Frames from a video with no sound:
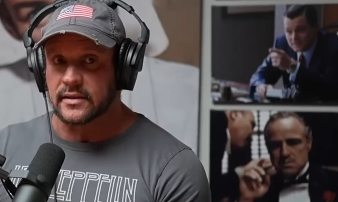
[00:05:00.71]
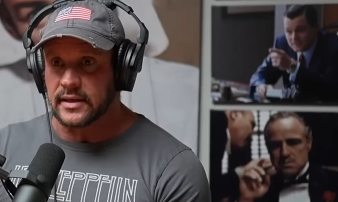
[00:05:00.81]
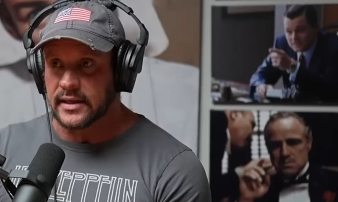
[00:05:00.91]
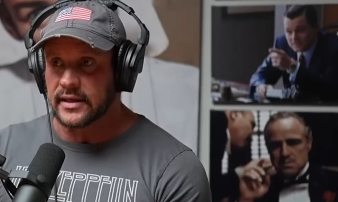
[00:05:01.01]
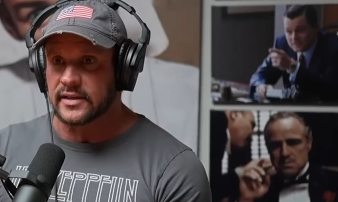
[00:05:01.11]

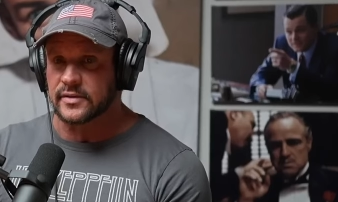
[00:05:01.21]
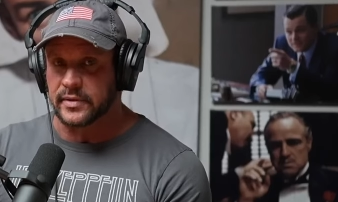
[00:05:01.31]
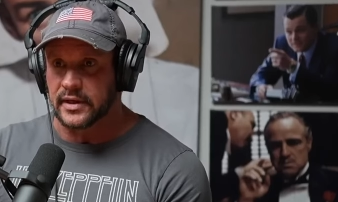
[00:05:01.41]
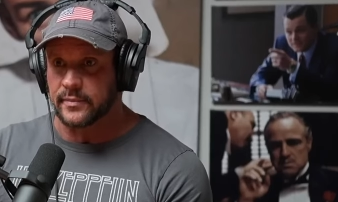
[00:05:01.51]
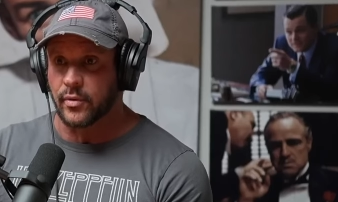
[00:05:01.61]
Speaker 1: these
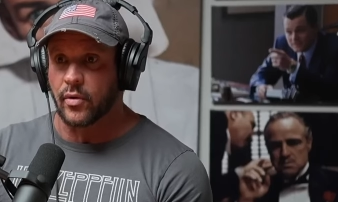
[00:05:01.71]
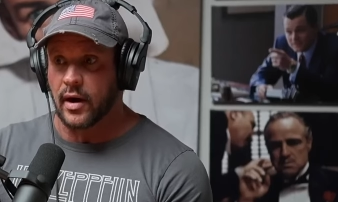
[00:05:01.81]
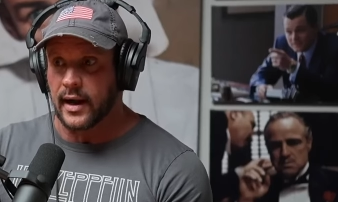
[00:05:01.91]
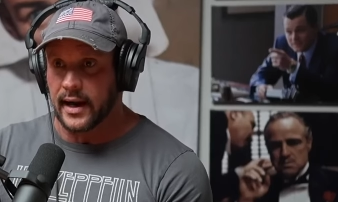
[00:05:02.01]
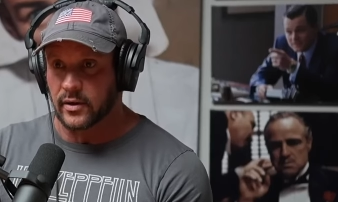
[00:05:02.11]
people
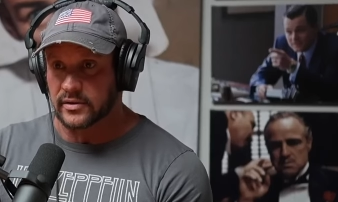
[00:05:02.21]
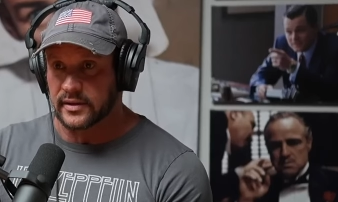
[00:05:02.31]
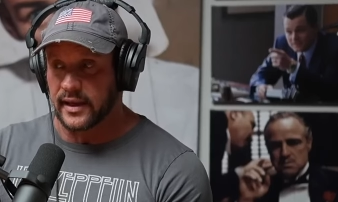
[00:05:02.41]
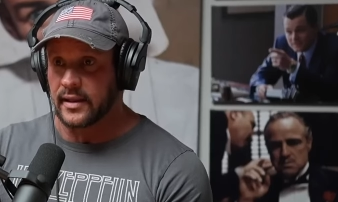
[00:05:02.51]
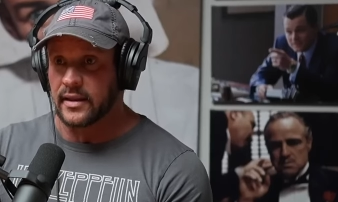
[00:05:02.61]
out,
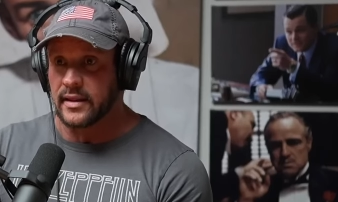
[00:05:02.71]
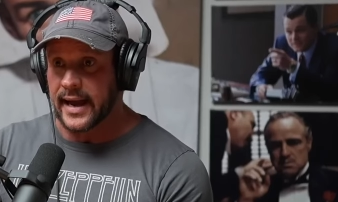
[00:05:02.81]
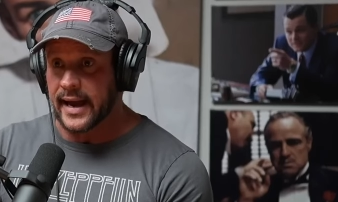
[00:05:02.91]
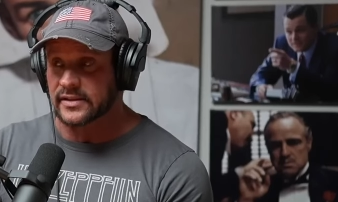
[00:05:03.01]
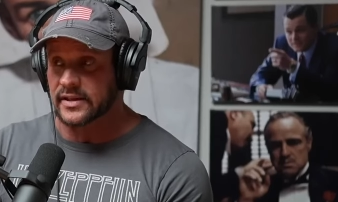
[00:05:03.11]
and
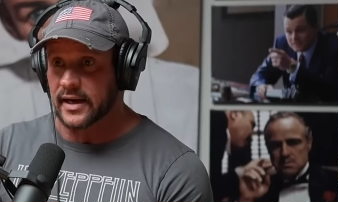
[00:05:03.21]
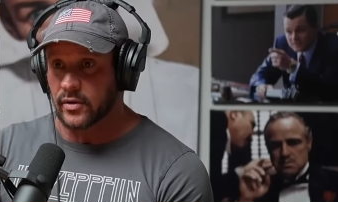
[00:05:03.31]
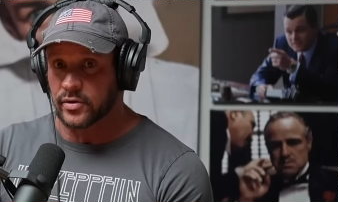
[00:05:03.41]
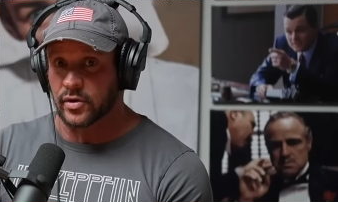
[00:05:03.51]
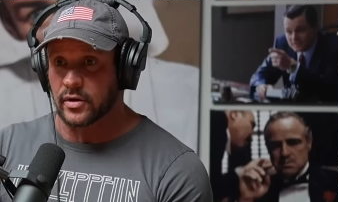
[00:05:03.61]
that's
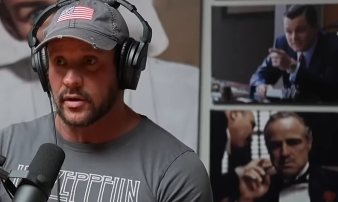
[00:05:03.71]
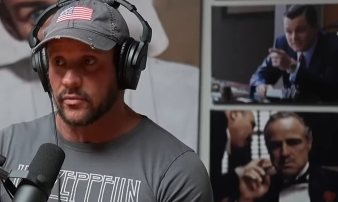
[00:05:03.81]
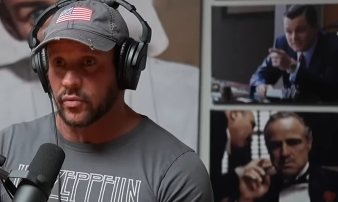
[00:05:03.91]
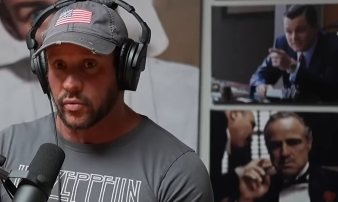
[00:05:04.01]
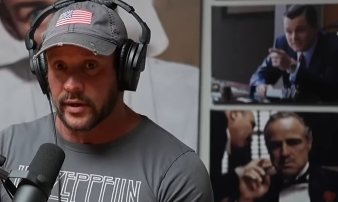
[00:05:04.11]
how you're gonna
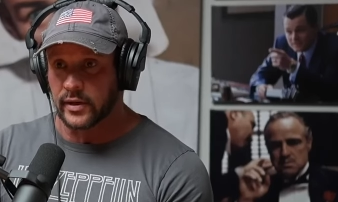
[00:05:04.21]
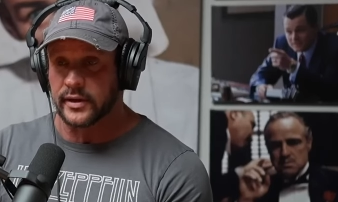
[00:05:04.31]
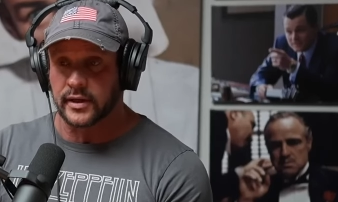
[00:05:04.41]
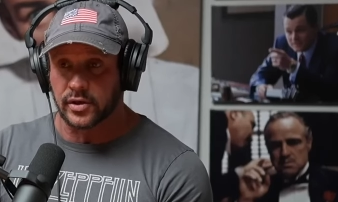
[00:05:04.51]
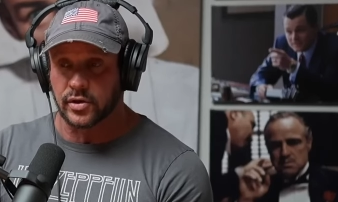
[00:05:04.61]
really
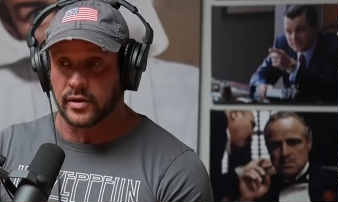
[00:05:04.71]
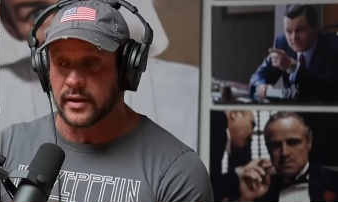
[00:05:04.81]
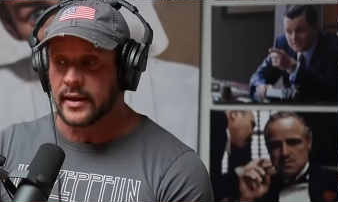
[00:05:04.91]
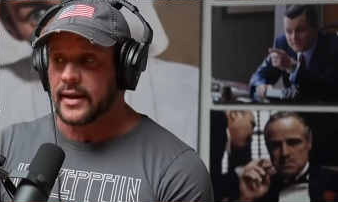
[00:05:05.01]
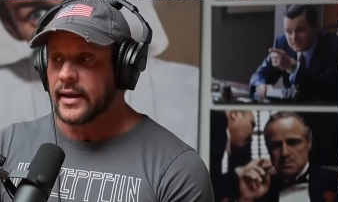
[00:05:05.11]
get good.